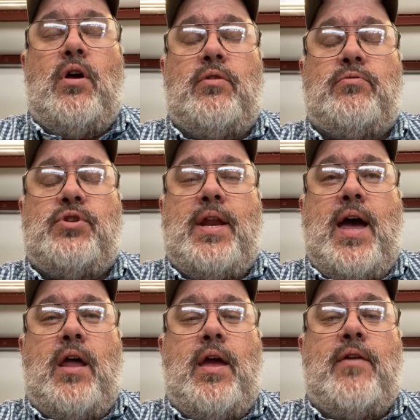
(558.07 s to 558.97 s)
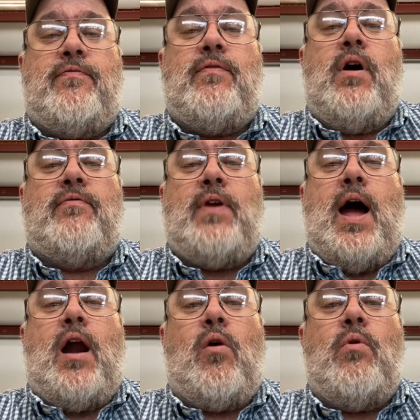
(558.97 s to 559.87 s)
sent out a
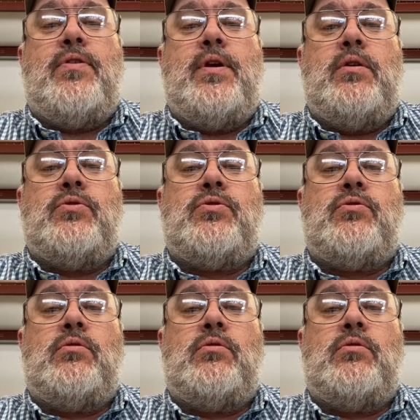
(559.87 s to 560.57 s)
flyer with his